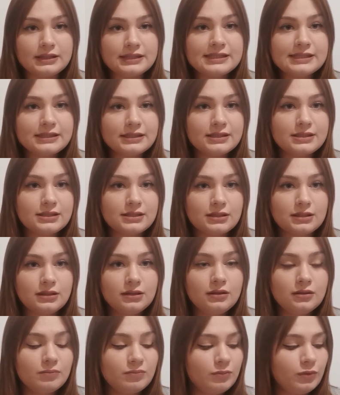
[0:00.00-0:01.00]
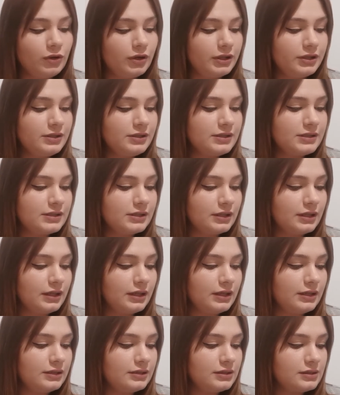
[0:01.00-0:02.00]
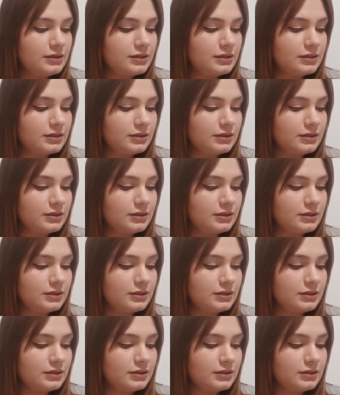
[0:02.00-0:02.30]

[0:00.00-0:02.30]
60 points, and